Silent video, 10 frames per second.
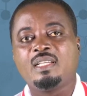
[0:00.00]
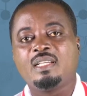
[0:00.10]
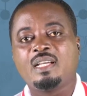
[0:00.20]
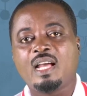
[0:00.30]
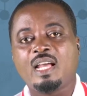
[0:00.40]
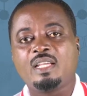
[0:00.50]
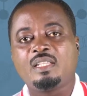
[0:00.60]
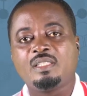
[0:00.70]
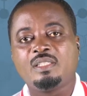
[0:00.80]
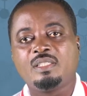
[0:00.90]
high
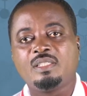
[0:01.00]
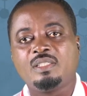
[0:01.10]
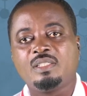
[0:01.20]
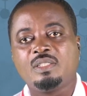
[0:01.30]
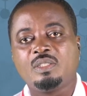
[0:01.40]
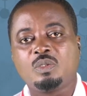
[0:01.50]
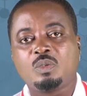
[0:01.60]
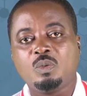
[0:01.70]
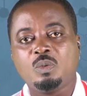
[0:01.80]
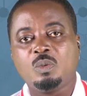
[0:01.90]

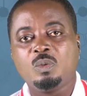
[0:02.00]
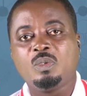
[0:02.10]
school